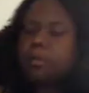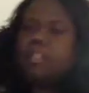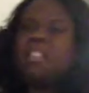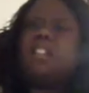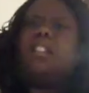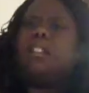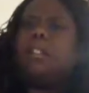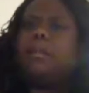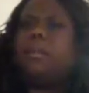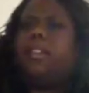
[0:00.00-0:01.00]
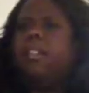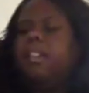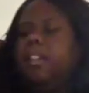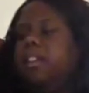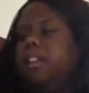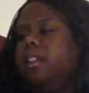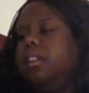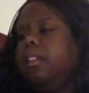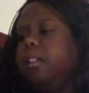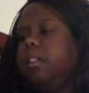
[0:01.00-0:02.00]
today is Monday,
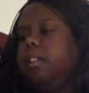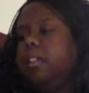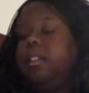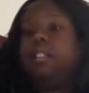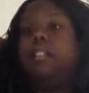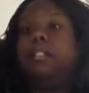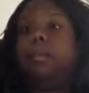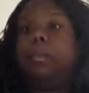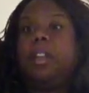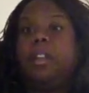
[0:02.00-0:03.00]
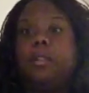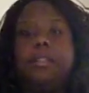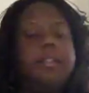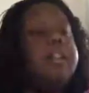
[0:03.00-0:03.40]
the 12th.